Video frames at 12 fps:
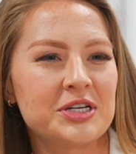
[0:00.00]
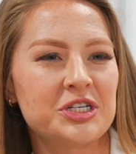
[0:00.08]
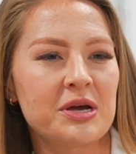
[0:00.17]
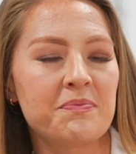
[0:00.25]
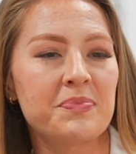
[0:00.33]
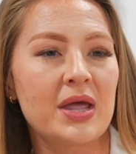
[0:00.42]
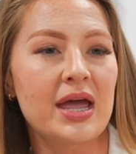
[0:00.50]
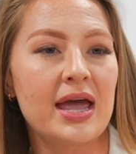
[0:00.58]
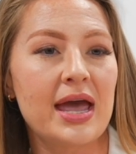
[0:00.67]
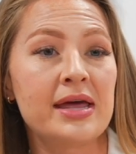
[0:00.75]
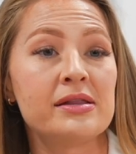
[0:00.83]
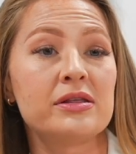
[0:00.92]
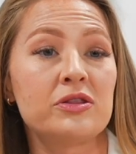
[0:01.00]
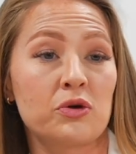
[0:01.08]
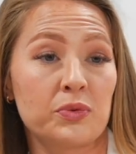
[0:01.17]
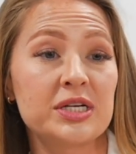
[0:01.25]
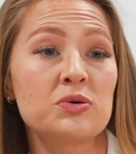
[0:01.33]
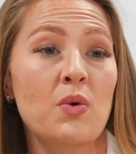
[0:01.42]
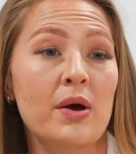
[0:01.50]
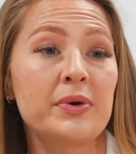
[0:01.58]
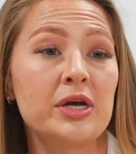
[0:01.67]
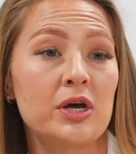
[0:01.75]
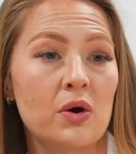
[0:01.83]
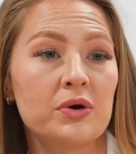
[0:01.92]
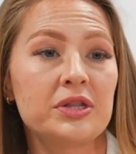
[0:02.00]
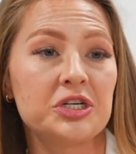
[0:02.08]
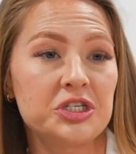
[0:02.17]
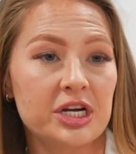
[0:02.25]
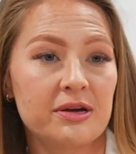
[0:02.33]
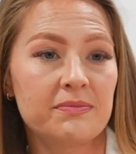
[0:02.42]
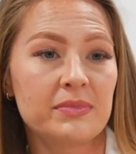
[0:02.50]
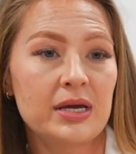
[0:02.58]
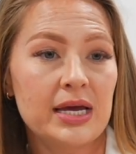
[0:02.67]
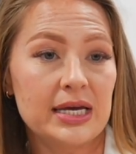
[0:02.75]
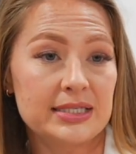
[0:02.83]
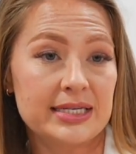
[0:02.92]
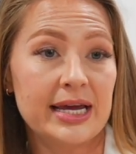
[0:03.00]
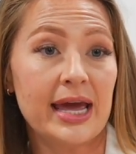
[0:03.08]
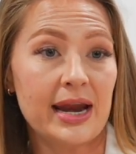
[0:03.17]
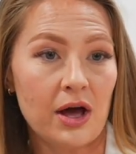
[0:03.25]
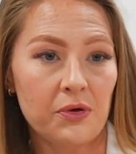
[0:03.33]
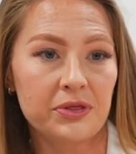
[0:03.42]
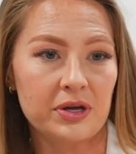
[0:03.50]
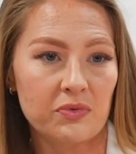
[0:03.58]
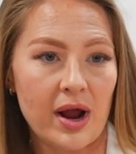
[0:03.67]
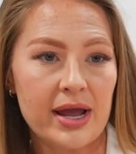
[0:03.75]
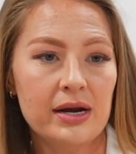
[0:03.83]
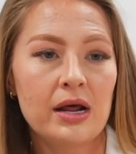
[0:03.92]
gym? And the reason why we go to the gym is to get healthy, right?